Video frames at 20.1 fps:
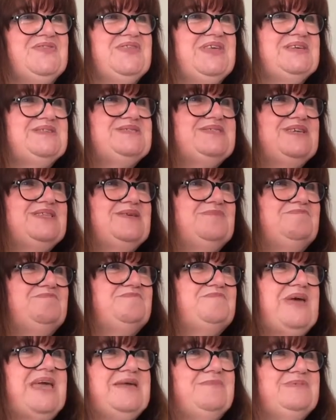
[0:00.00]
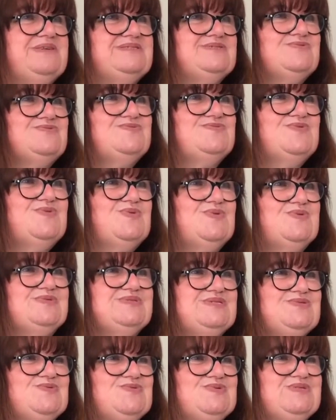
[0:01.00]
So the baby's all
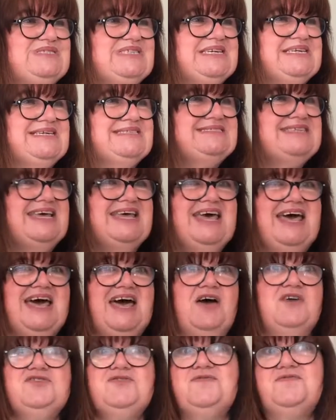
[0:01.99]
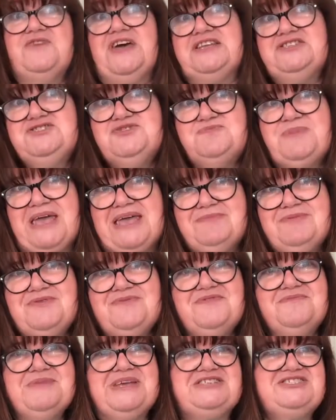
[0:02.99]
sorted. You fed your baby,
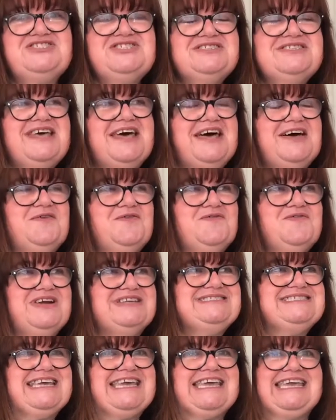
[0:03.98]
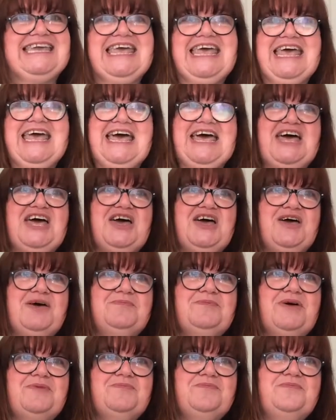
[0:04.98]
we've mentioned that already.
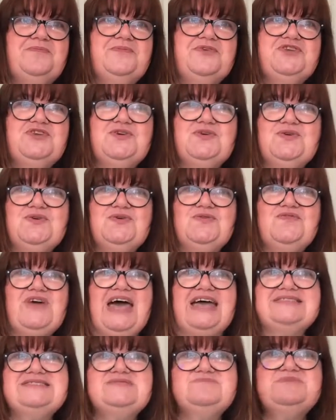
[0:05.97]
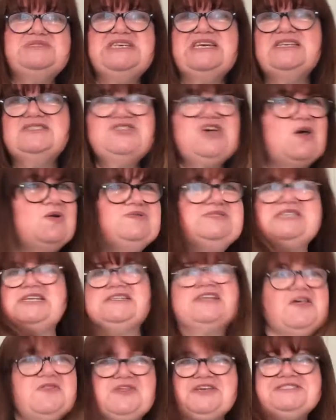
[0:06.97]
You've had some tea and toast, and
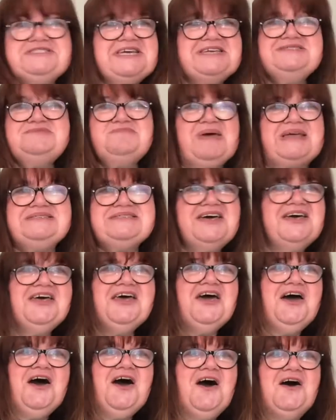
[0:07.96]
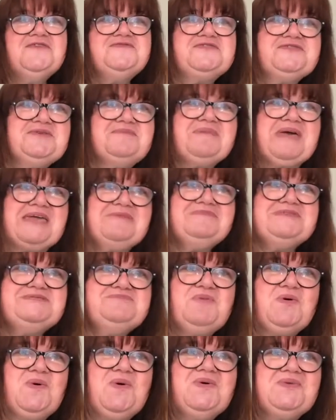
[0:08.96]
nothing tastes better after the baby's
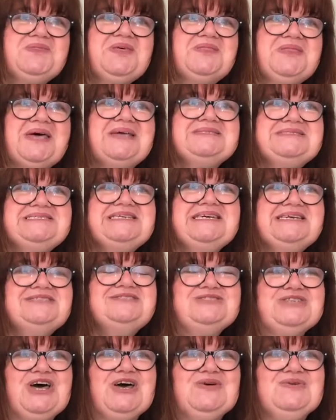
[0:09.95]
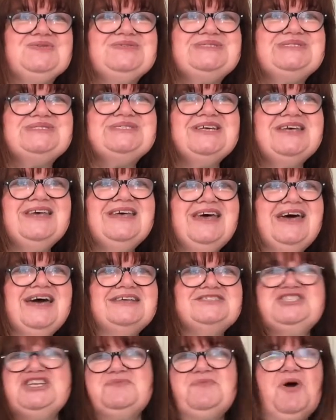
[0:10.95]
born than that tea and toast.
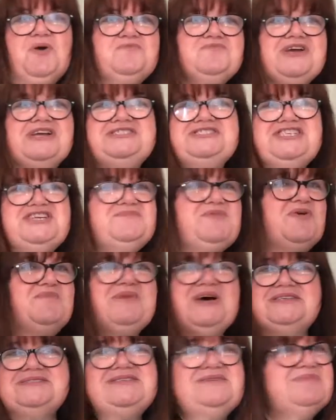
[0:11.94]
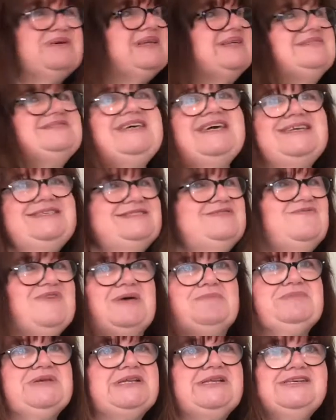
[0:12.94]
Cheap old bread, cheap old butter, but it tastes
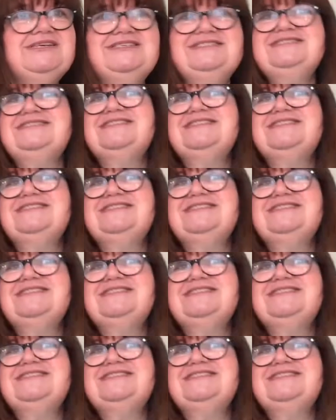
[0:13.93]
fabulous.